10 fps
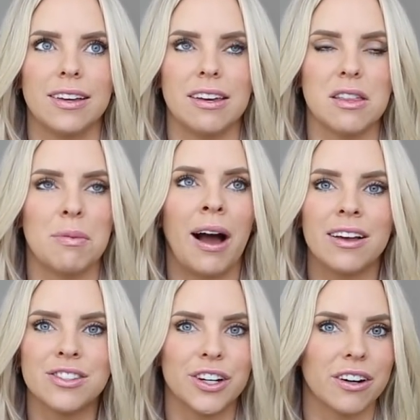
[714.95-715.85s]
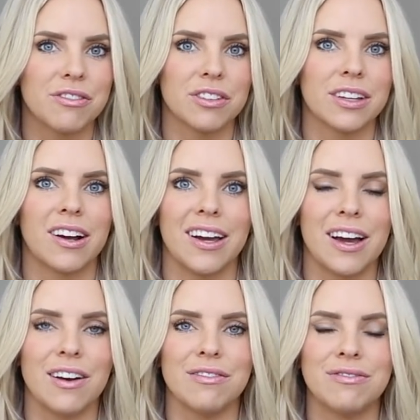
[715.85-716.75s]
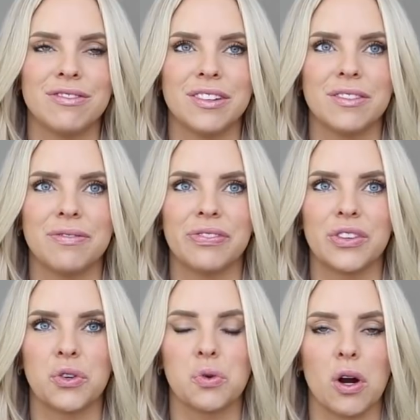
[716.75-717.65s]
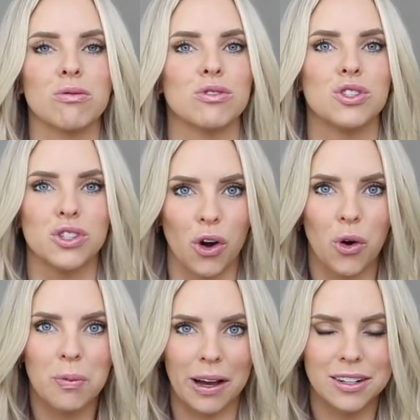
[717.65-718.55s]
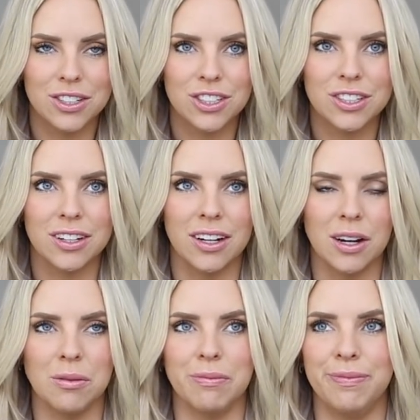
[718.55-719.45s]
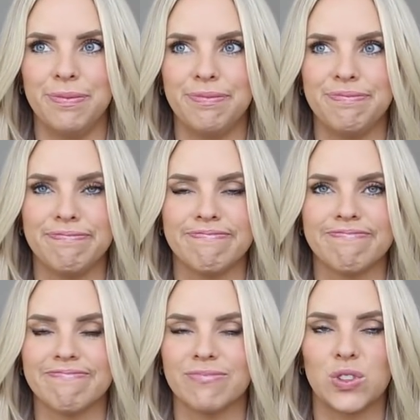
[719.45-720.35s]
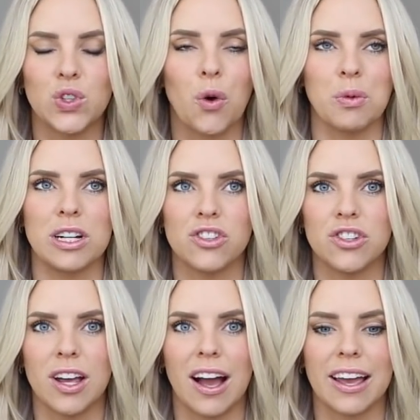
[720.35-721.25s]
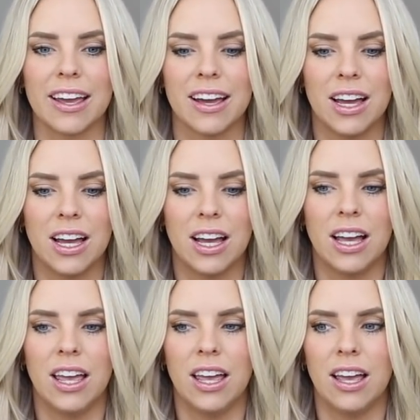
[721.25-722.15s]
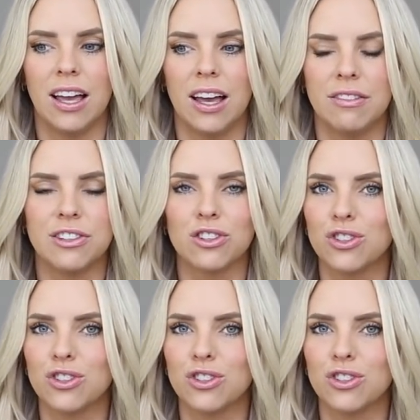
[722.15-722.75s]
In the past year, I feel like I have grown so much. Um, so much. I feel